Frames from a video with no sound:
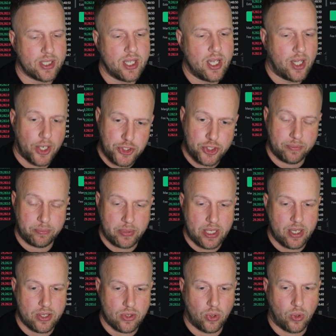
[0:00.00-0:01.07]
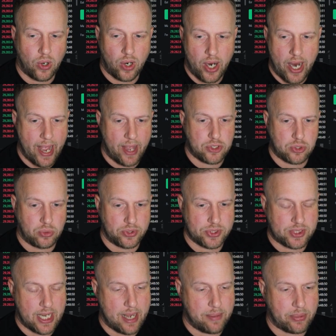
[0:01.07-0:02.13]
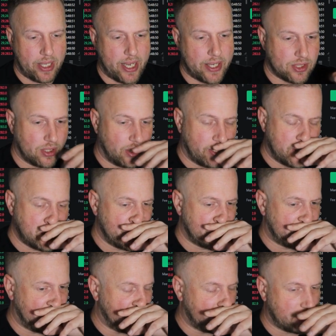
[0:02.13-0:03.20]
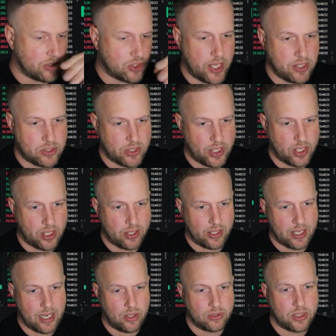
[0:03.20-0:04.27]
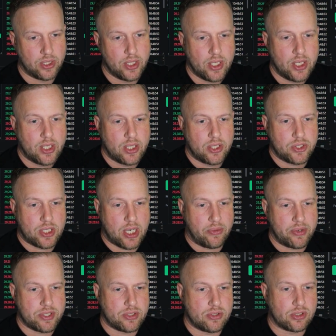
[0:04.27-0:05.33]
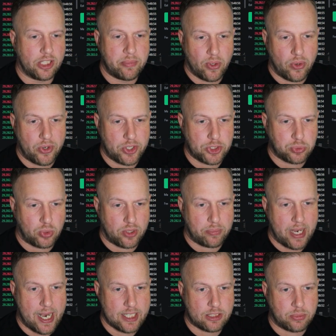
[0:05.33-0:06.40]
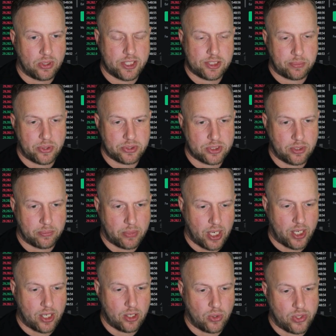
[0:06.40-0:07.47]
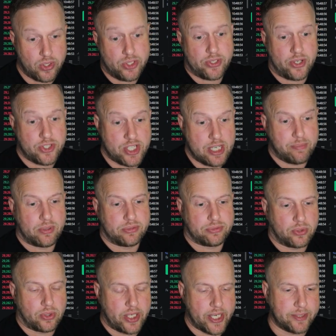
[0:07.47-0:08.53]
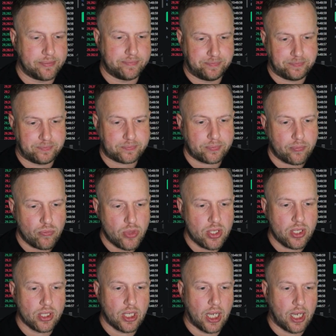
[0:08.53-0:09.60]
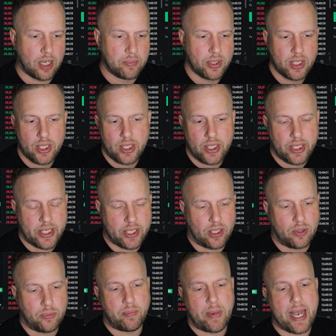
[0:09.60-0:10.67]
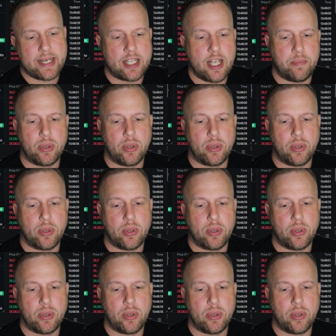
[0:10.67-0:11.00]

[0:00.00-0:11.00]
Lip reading: That shouldn't be your actual stop loss, though. That's just to get the trade triggered and out. You should always use limit orders where possible as opposed to market orders. They're cheaper for you. My typical